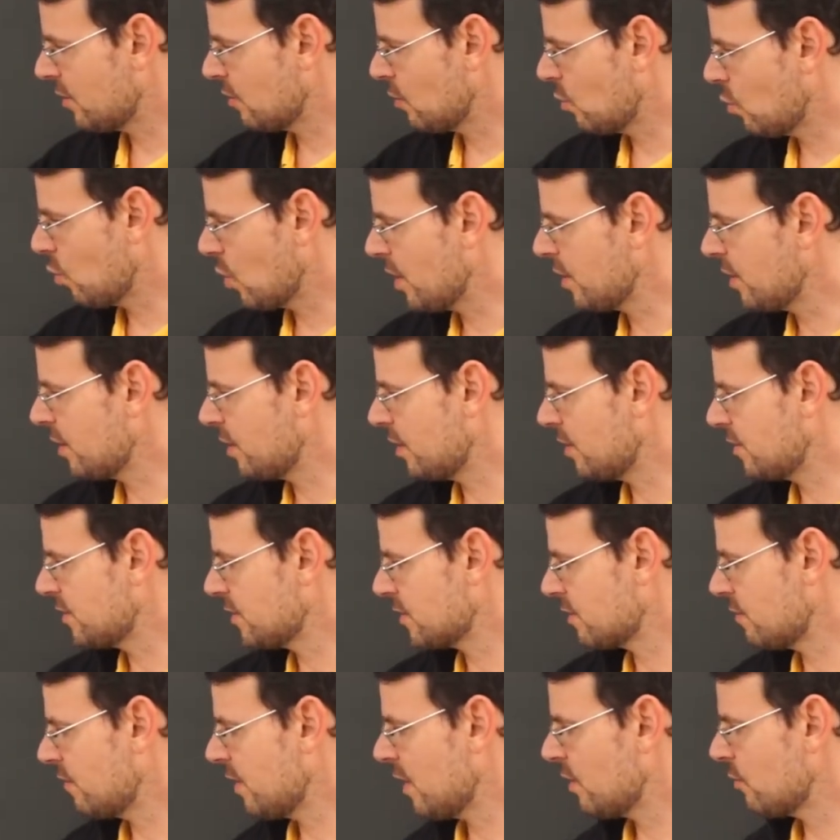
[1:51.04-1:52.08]
one
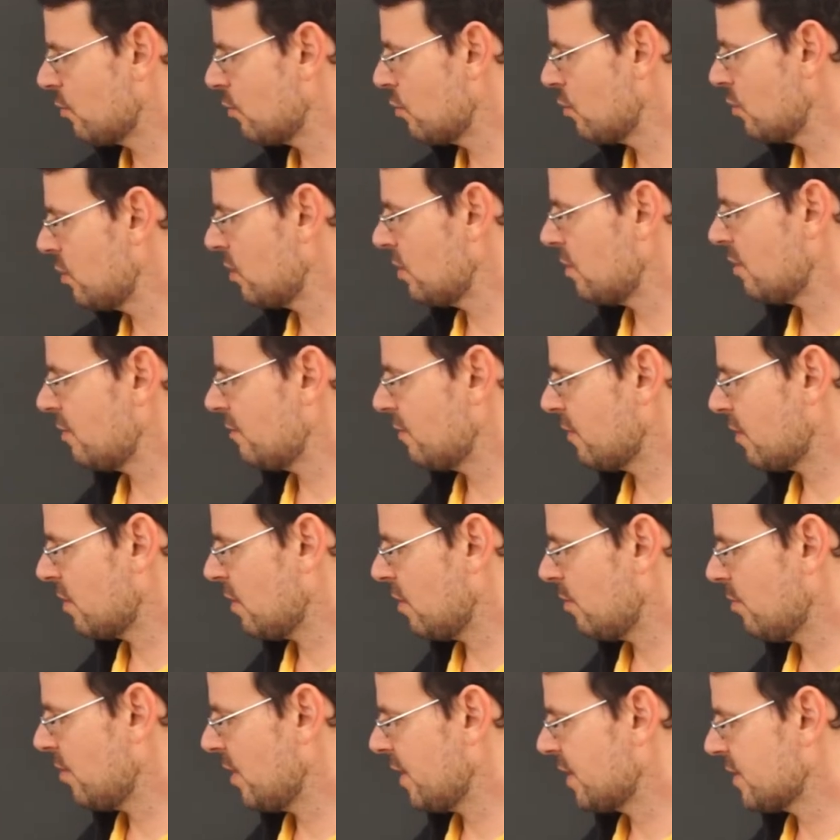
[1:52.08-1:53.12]
square root of a
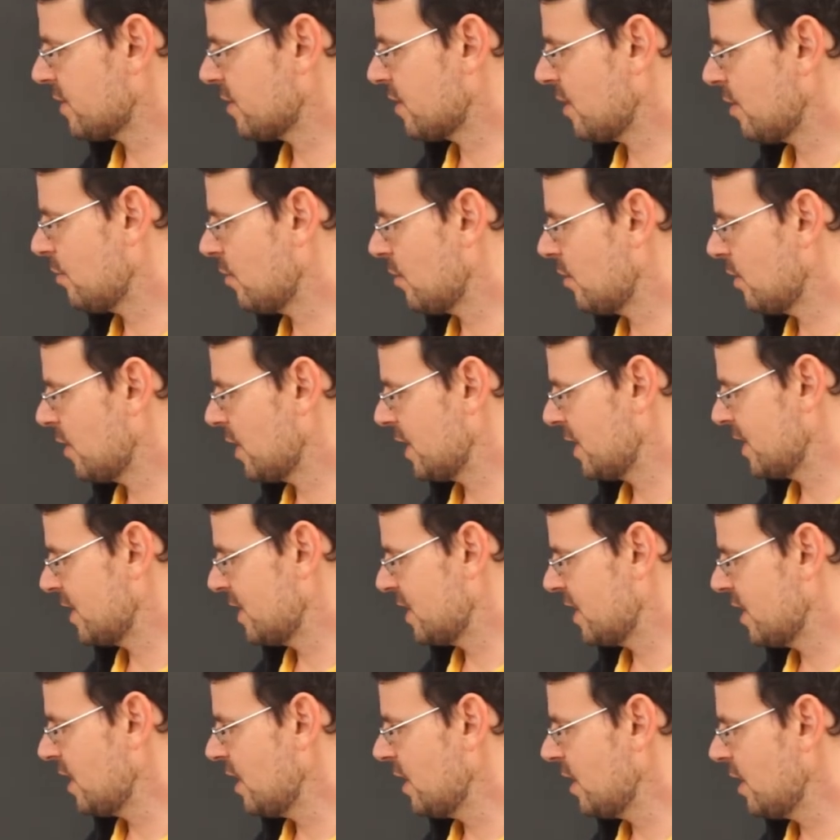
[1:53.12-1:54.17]
complex number
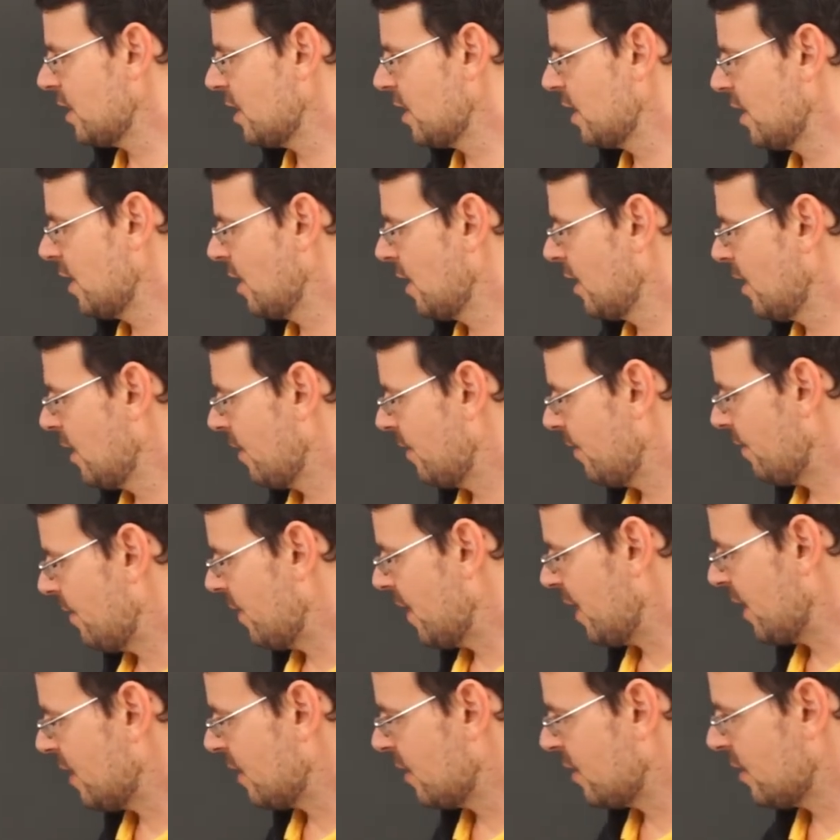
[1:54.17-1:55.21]
z,
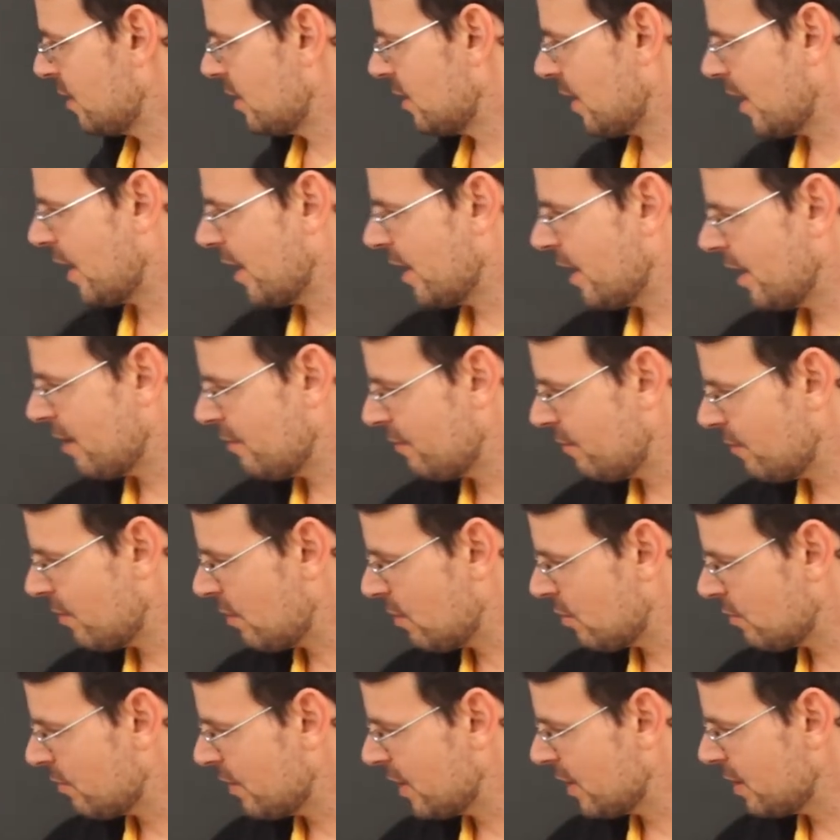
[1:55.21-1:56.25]
then I have
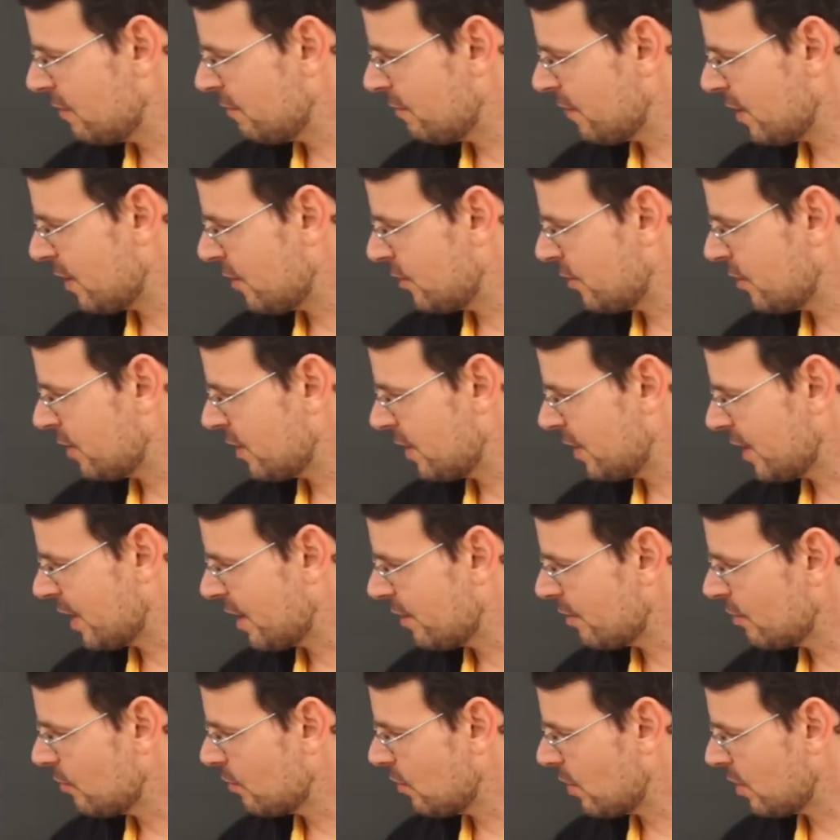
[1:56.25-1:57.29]
already found
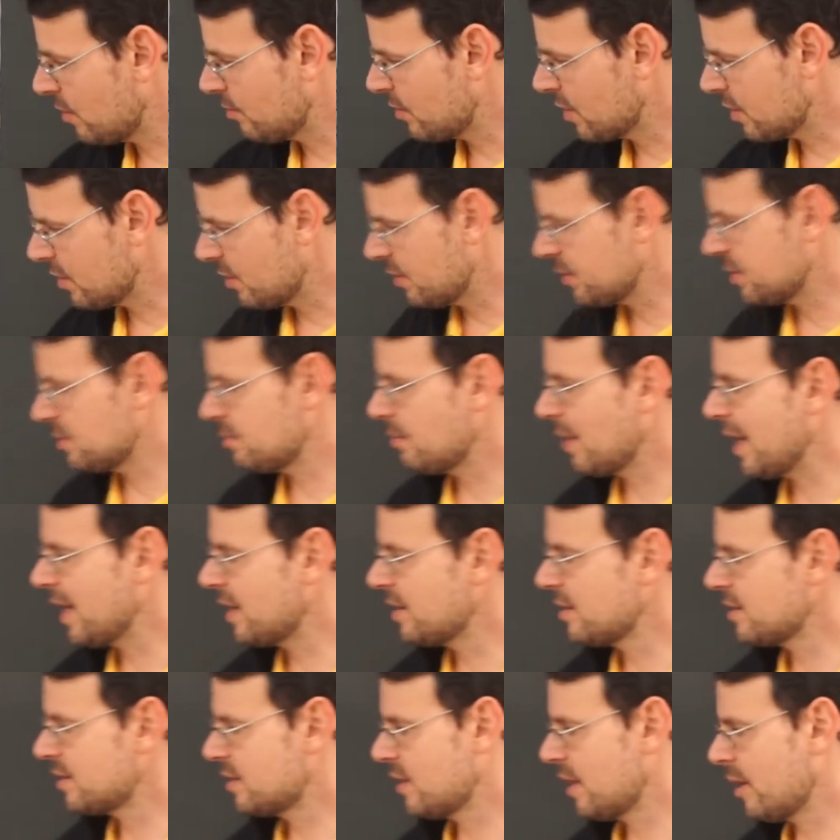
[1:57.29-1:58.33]
another one, because
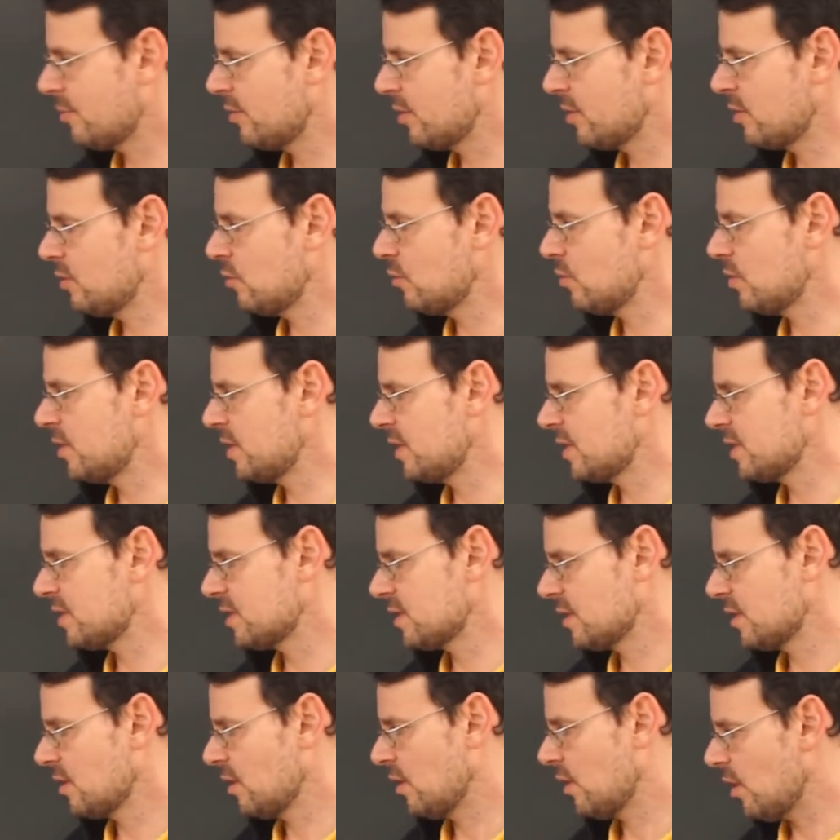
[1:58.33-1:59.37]
minus w
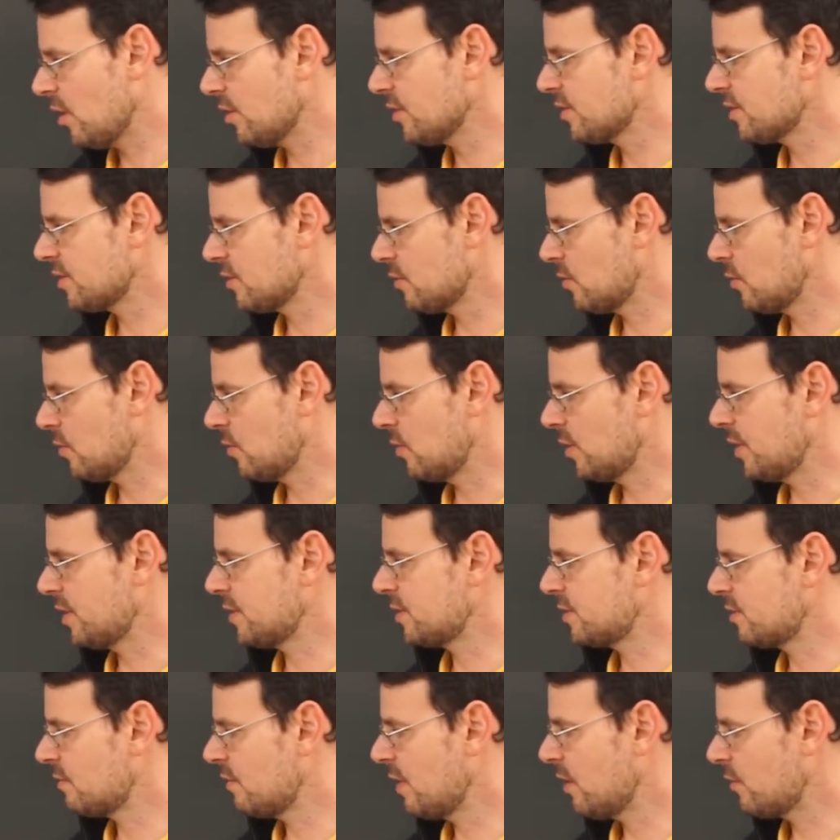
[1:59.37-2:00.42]
is also a
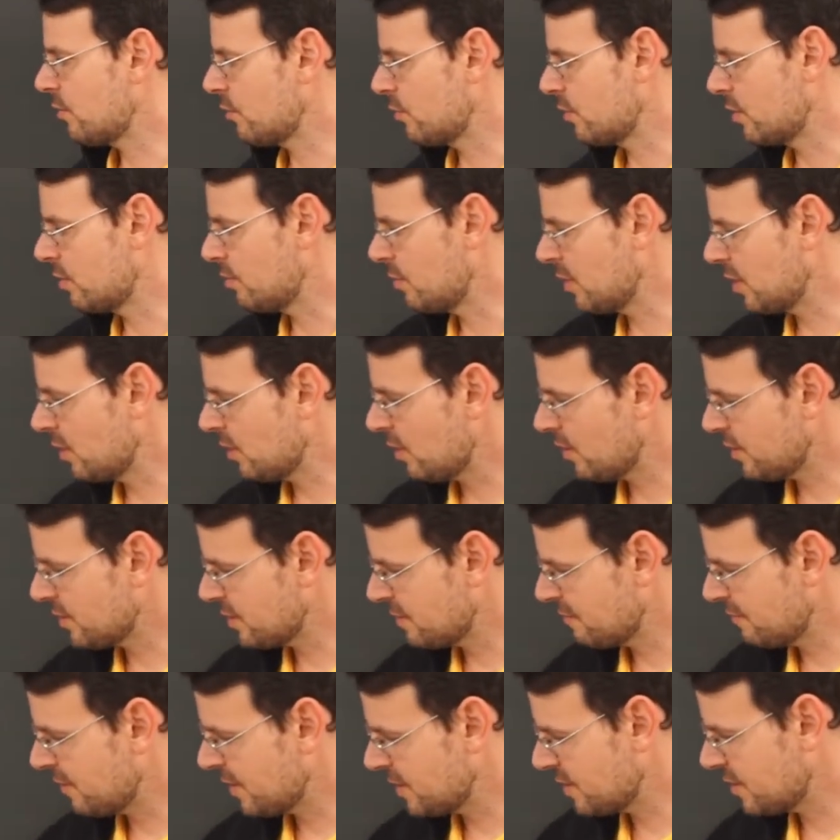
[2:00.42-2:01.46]
square root, because
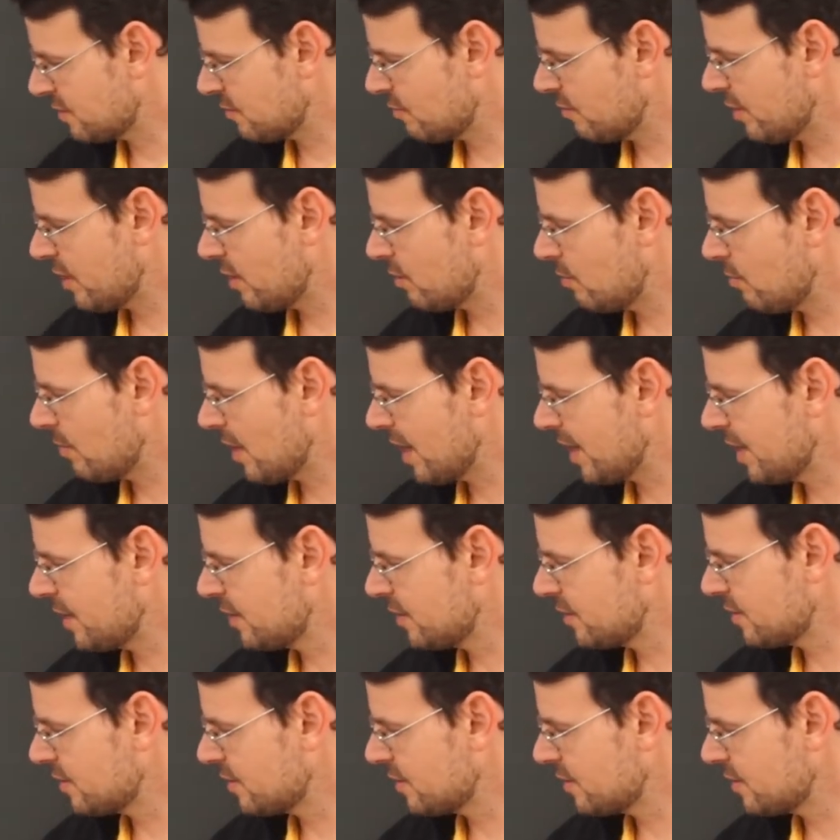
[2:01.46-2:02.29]
if I square minus